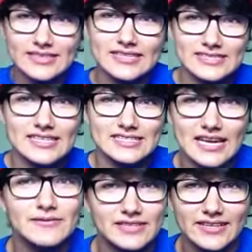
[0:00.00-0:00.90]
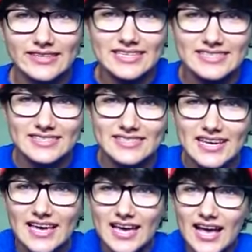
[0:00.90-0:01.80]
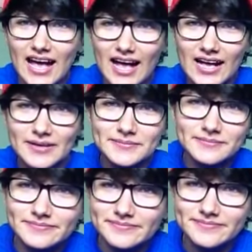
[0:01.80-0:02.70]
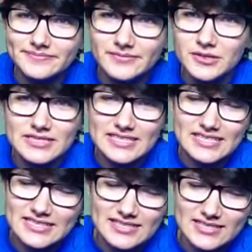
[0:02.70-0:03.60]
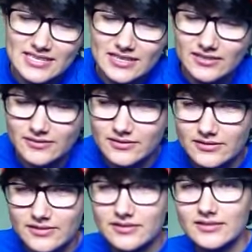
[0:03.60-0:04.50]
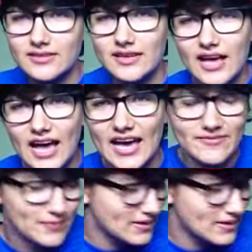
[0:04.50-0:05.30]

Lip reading: since I've done this, mostly because, I've